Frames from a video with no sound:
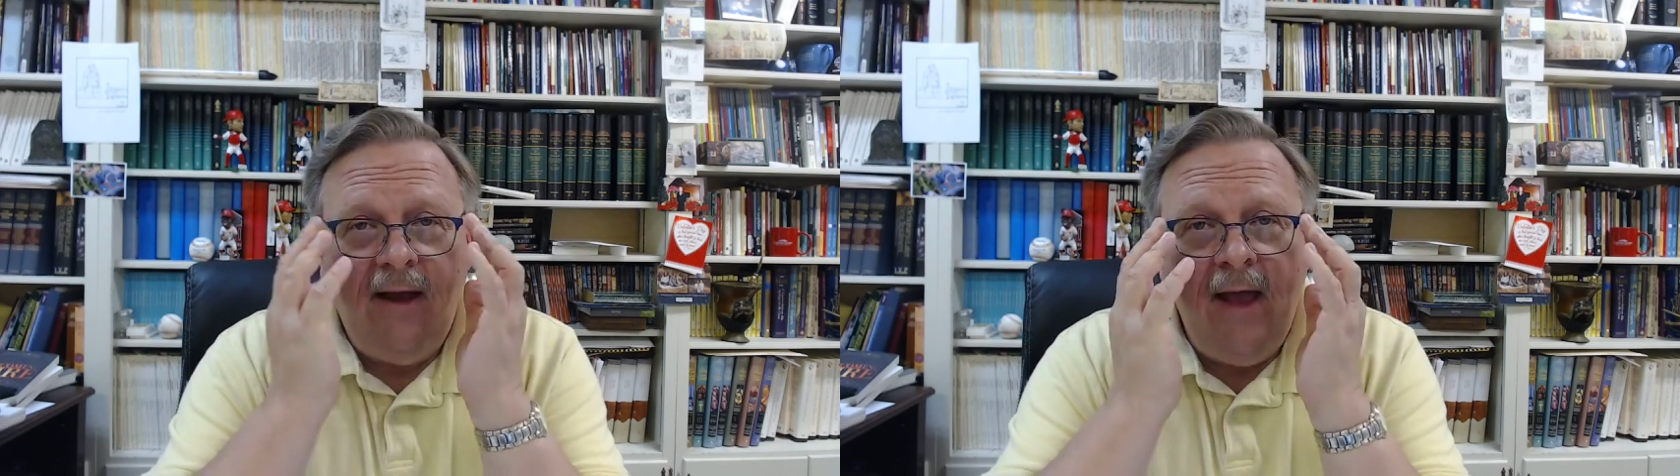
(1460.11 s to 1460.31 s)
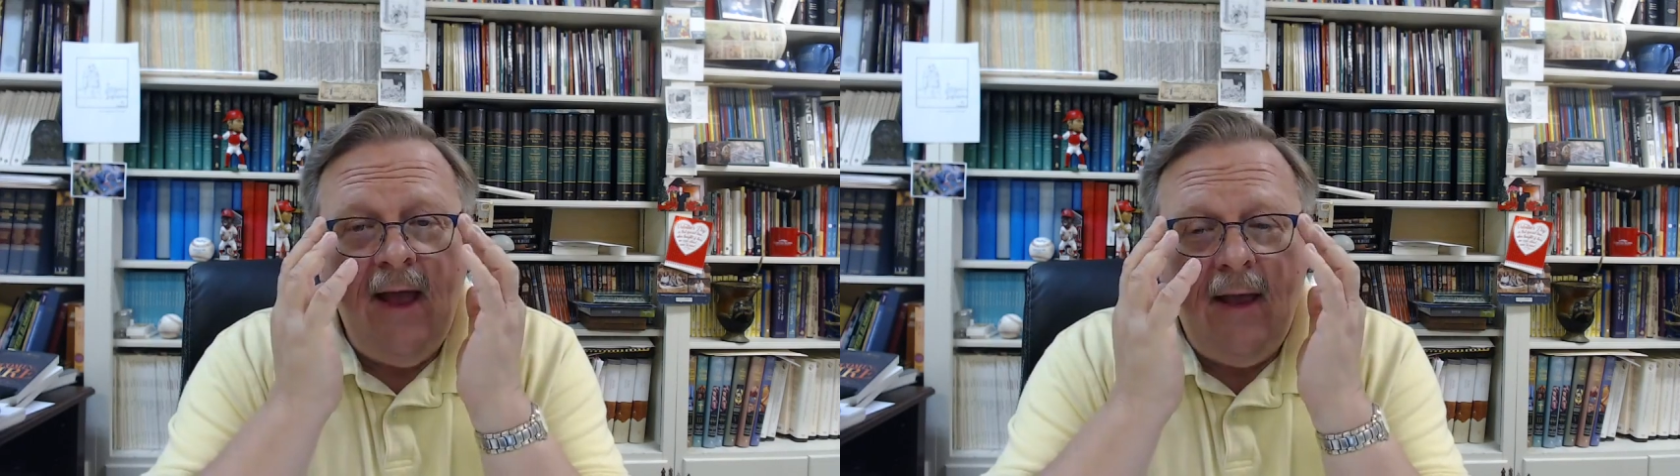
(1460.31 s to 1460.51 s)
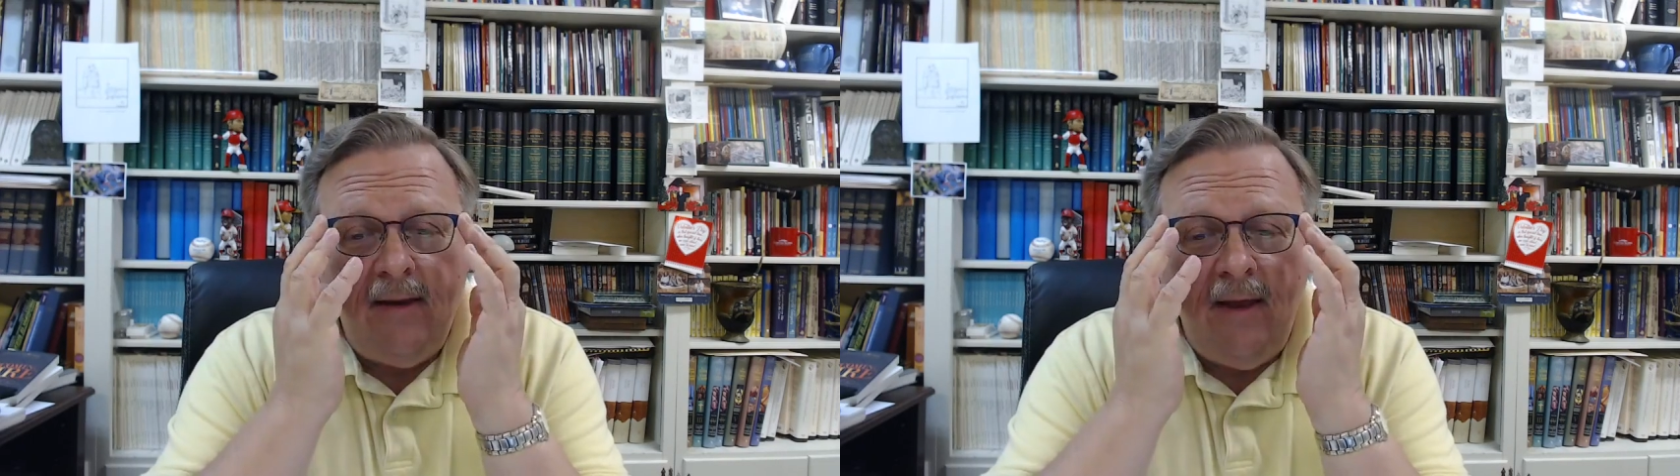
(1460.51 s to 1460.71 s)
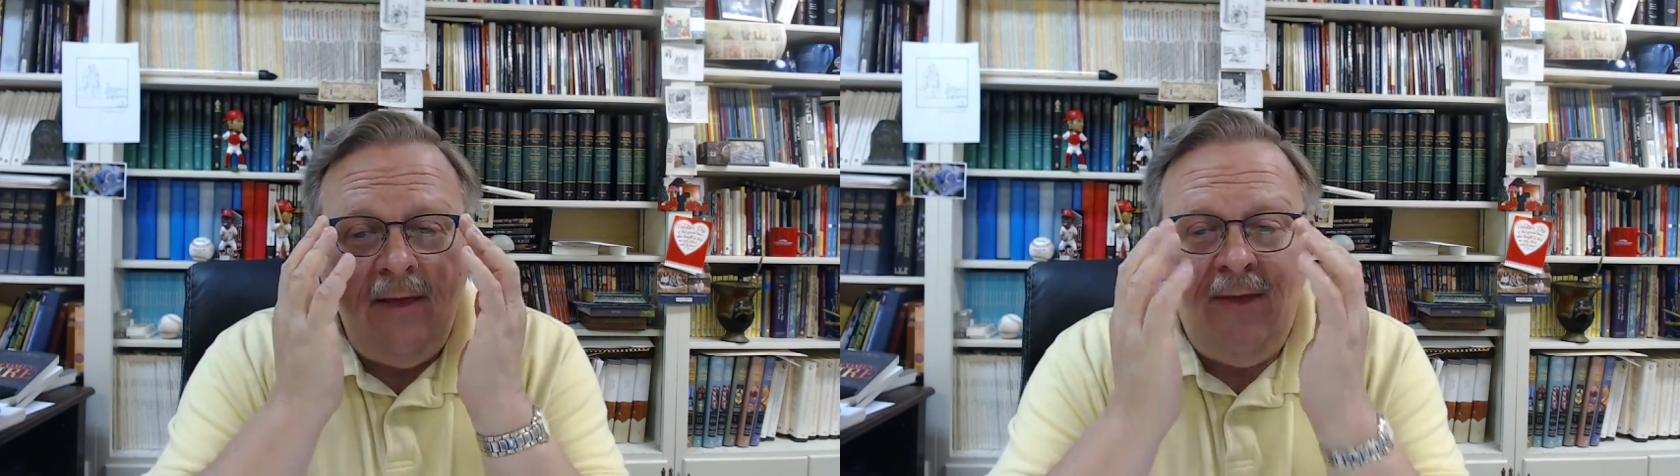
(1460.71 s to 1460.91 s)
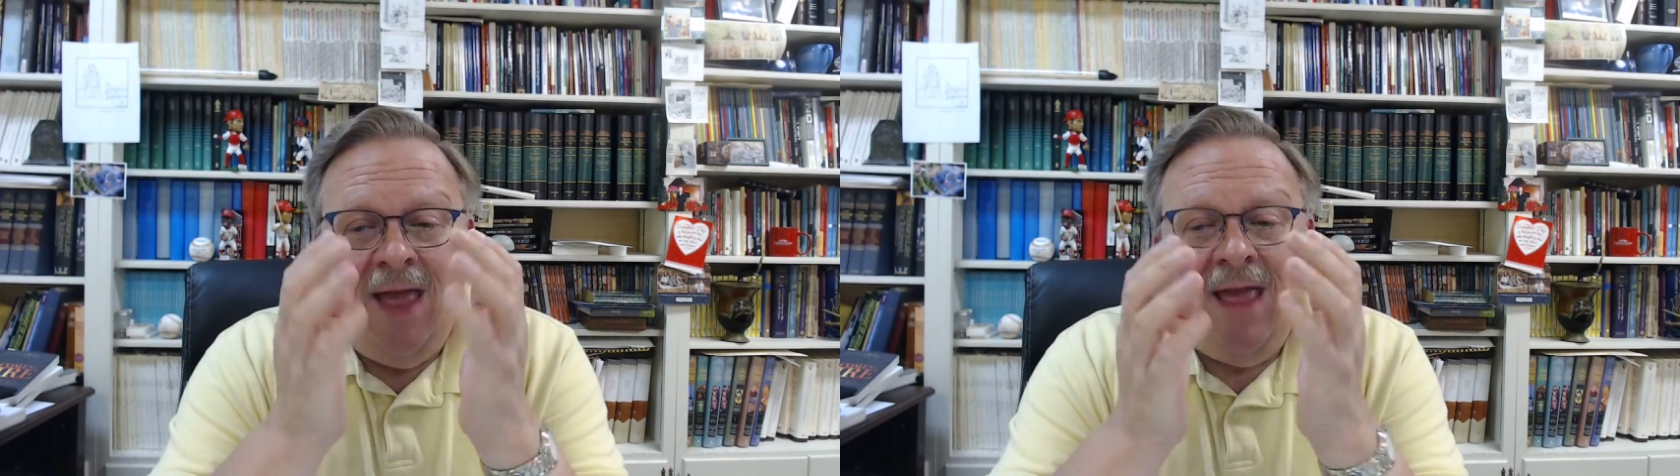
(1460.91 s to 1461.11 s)
And
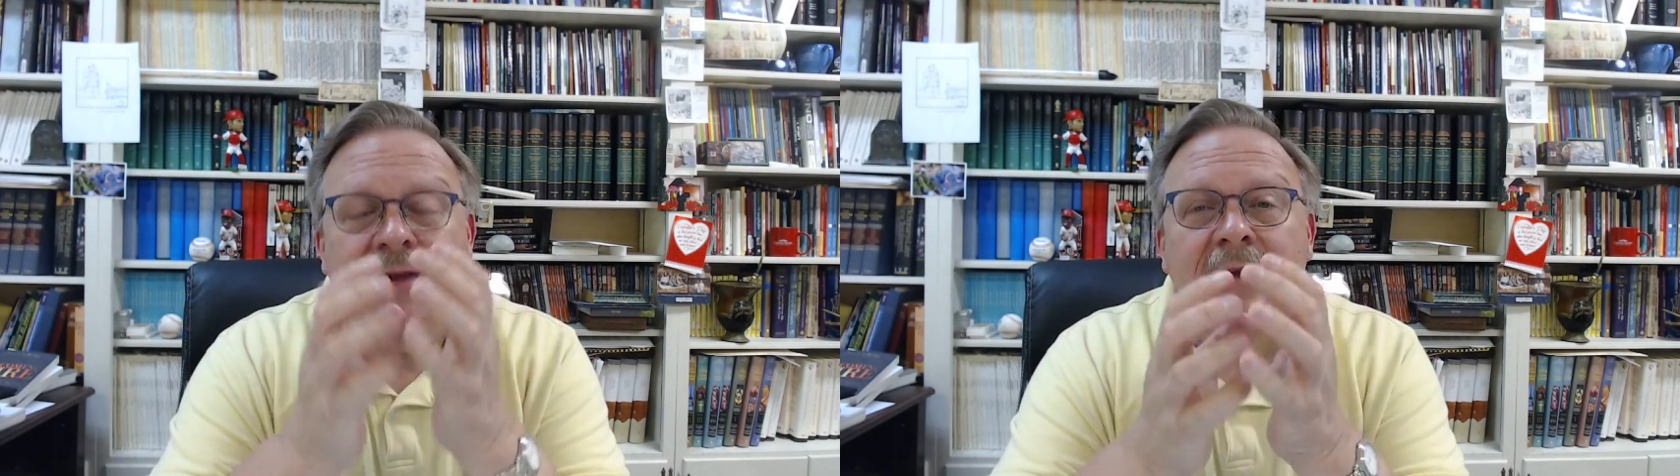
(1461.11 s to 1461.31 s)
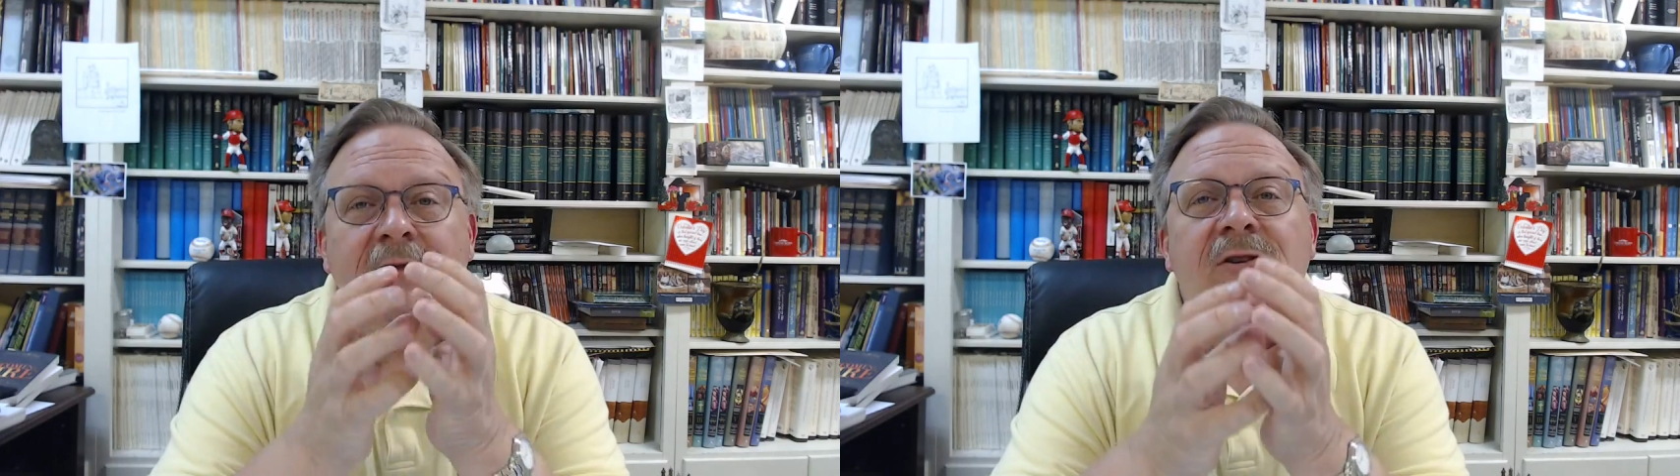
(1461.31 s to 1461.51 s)
they could